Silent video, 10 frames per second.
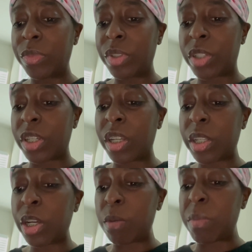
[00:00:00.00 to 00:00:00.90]

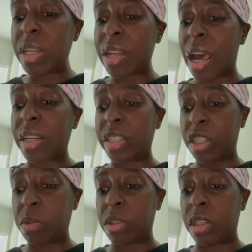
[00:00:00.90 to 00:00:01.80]
Declare me not
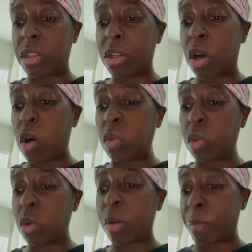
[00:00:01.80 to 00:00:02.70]
guilty, O
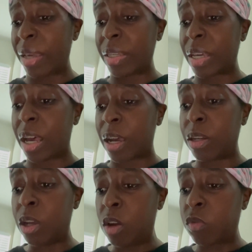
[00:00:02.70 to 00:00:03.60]
Lord my God,
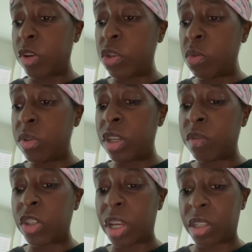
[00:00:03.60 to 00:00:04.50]
for you give
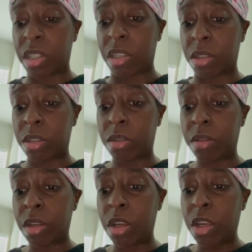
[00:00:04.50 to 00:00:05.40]
justice.
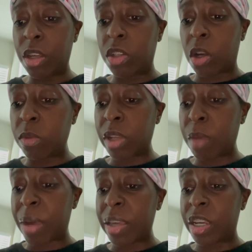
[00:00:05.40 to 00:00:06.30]
Don't let
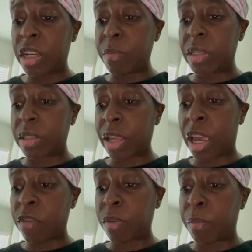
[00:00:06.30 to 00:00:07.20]
my enemies
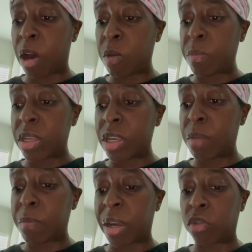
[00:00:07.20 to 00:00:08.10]
laugh about me
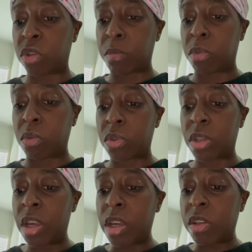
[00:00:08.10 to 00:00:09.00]
in my troubles.
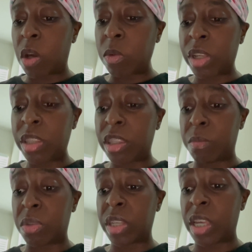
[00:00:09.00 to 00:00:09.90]
Don't let them
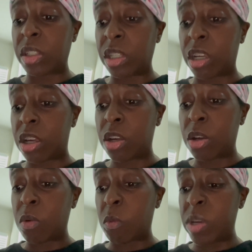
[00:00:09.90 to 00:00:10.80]
say, Look,
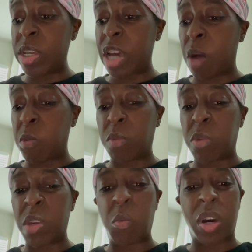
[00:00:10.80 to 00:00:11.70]
we got what
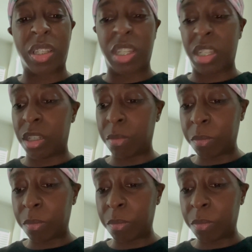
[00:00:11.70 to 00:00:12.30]
we wanted.